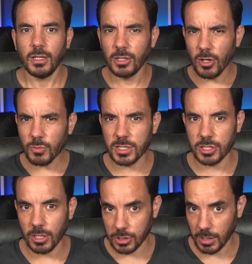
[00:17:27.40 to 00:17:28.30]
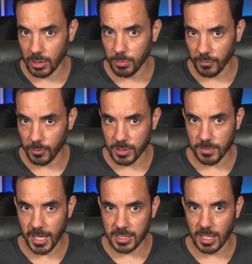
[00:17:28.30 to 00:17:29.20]
Along with structuring your
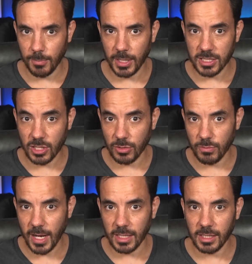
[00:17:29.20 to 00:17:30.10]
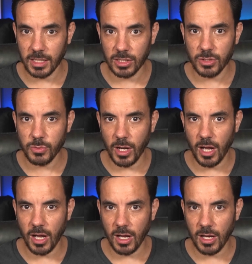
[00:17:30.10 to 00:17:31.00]
Performance Max campaigns correctly, you
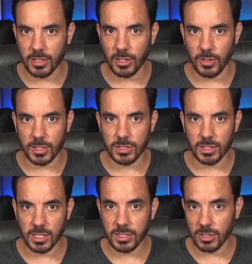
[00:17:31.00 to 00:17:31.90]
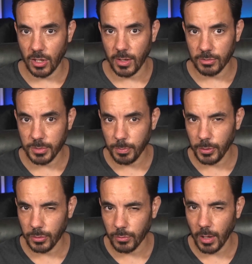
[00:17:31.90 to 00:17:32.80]
are going to need to know how to
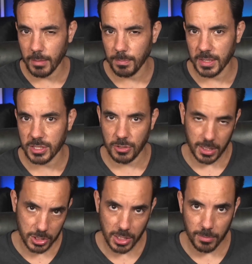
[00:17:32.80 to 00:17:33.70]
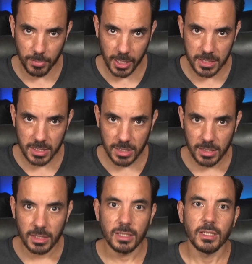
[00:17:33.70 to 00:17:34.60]
put the right bid strategy in place.
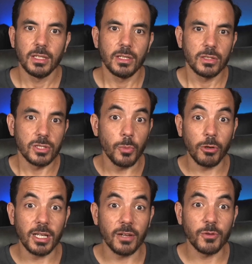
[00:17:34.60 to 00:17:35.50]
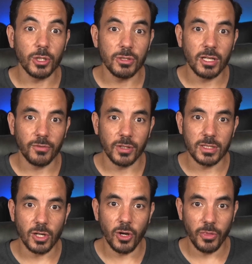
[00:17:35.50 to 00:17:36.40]
Don't worry, I've got you
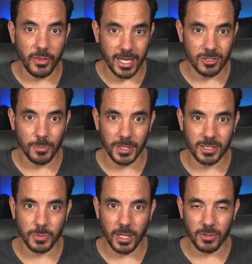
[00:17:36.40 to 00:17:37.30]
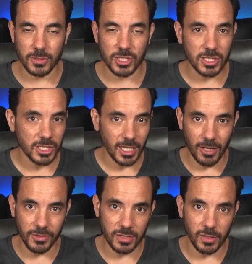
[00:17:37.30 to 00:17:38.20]
covered on that topic as well. Just check
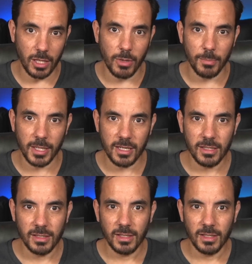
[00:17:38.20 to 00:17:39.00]
out this video up here.